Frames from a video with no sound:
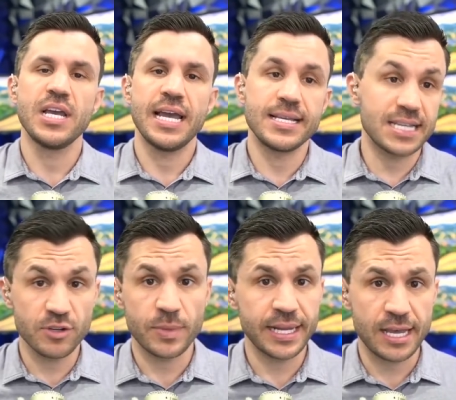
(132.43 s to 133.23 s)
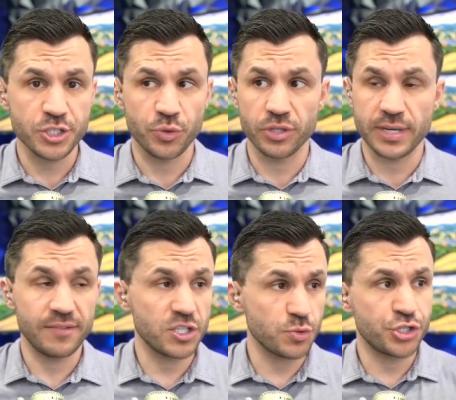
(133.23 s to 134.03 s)
as everybody else would, right?
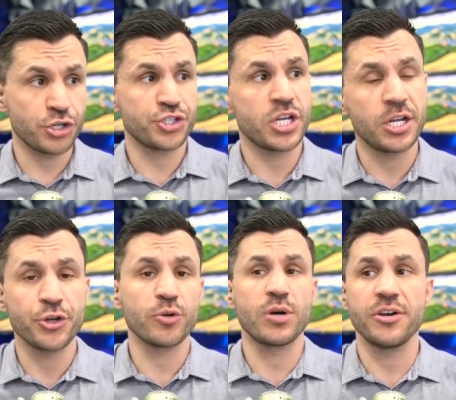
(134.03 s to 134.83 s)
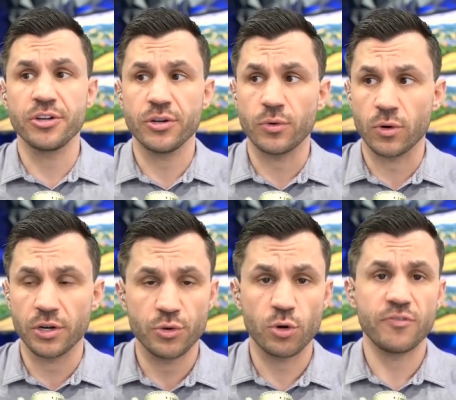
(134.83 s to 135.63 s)
If this was your son or your brother
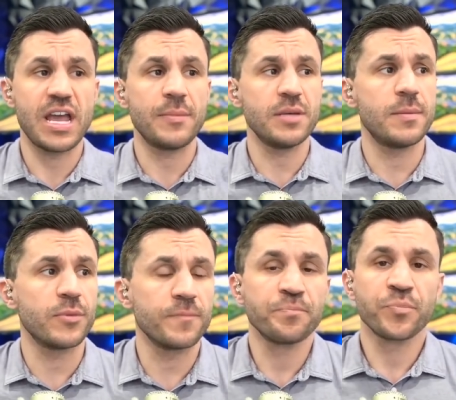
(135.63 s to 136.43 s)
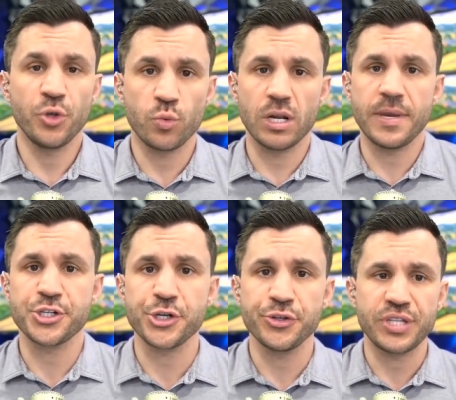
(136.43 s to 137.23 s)
or your family member, you'd want to make
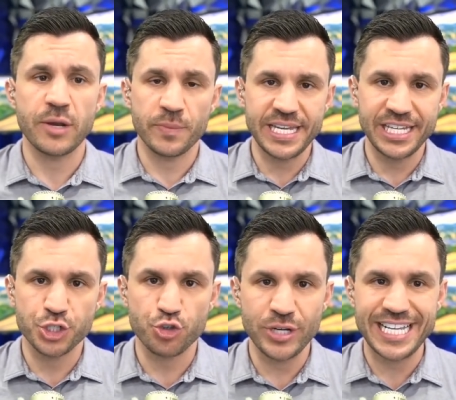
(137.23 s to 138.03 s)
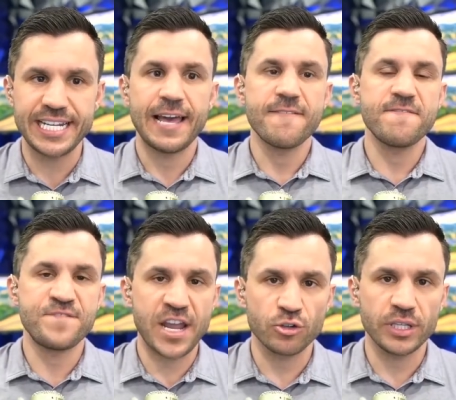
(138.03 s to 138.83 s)
sure that they were being treated
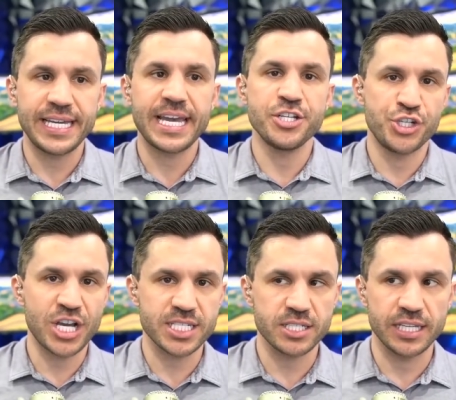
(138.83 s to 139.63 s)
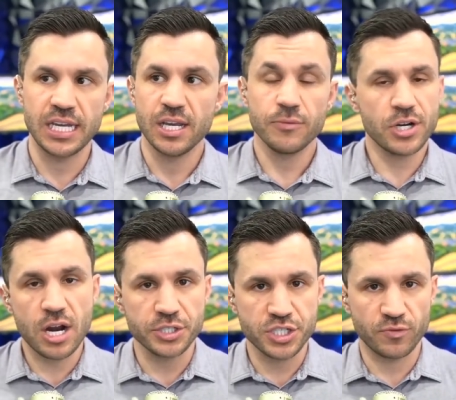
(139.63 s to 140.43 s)
fairly and justly,
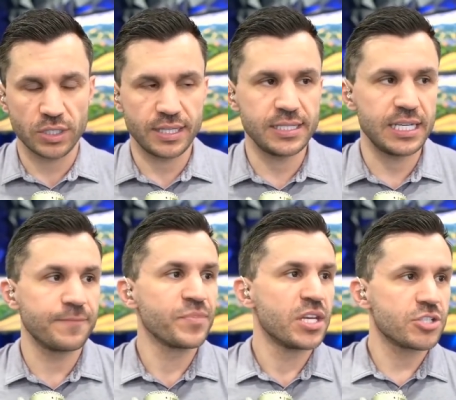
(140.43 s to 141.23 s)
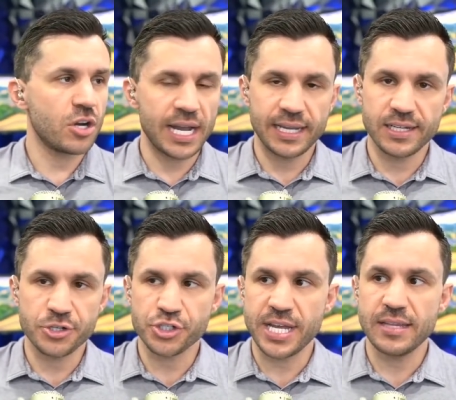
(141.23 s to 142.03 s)
regardless of what they did. So I can
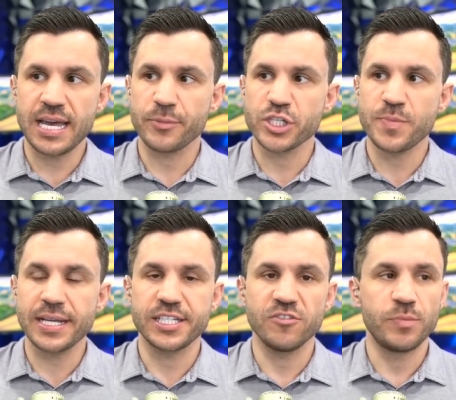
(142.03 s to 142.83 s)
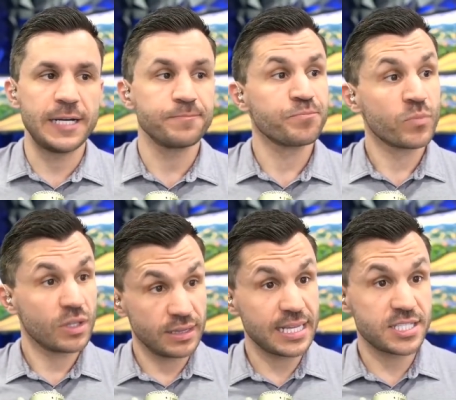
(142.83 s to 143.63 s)
understand that perspective, but
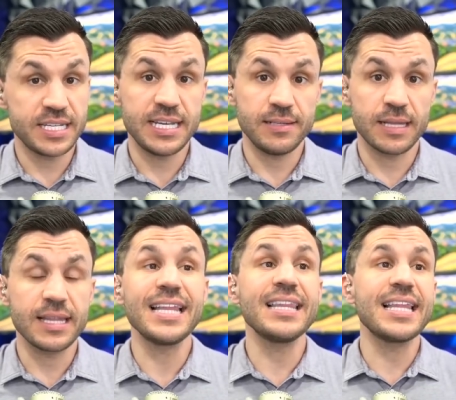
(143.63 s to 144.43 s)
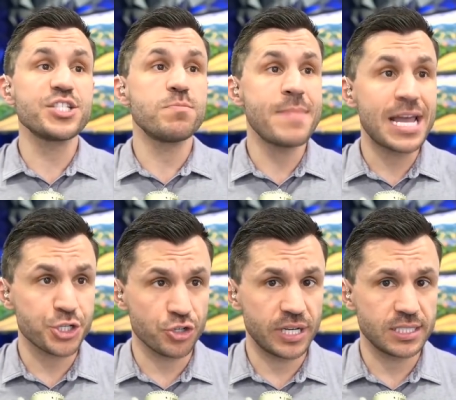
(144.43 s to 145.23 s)
let's see, and let's
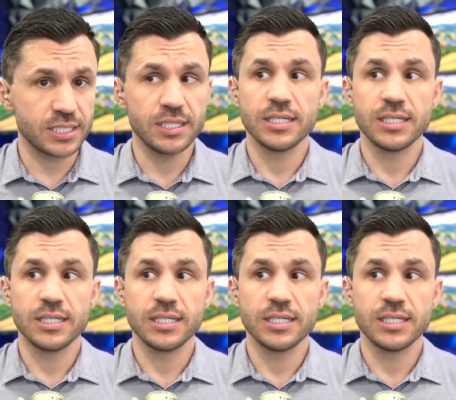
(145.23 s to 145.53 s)
measure it